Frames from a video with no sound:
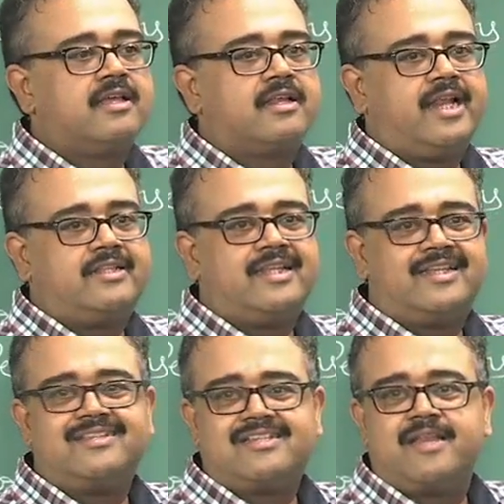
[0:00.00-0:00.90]
right, that
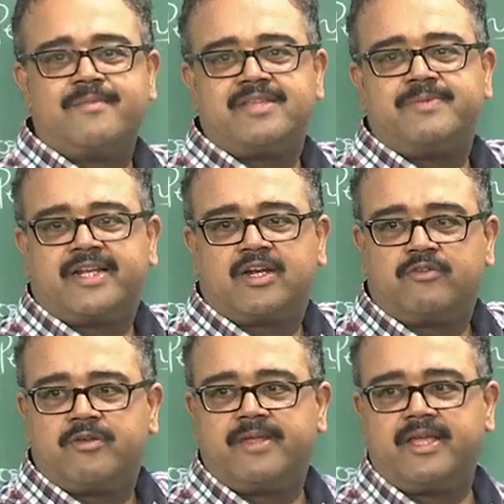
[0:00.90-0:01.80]
essentially means beta naught
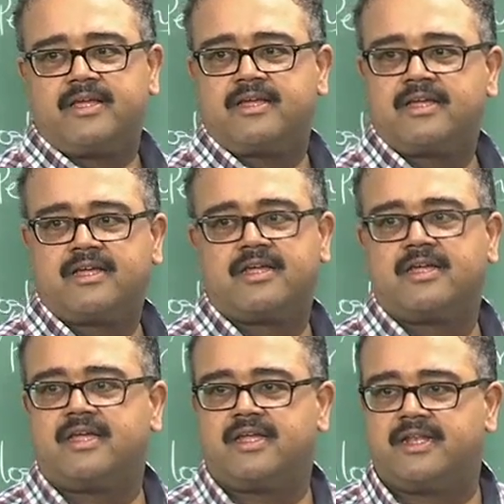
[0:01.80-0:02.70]
will be a
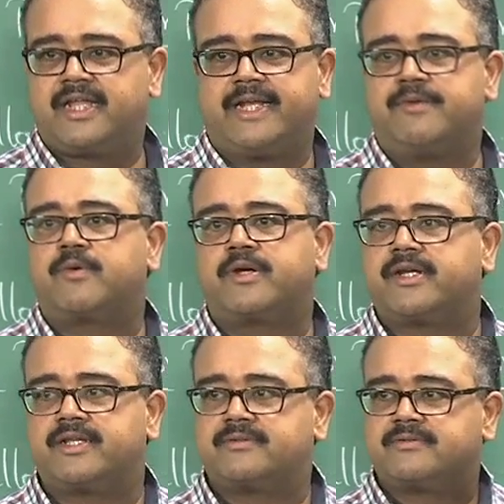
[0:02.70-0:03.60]
negative
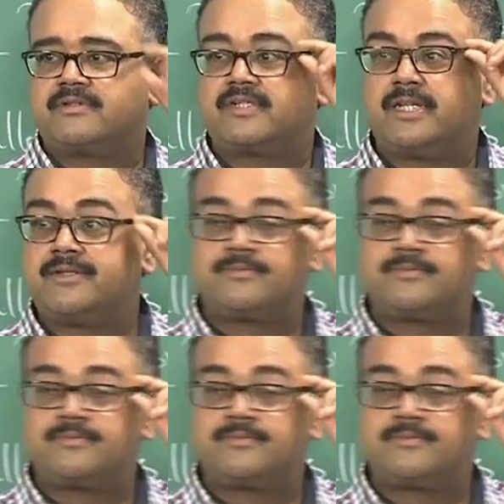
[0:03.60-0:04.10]
quantity, okay,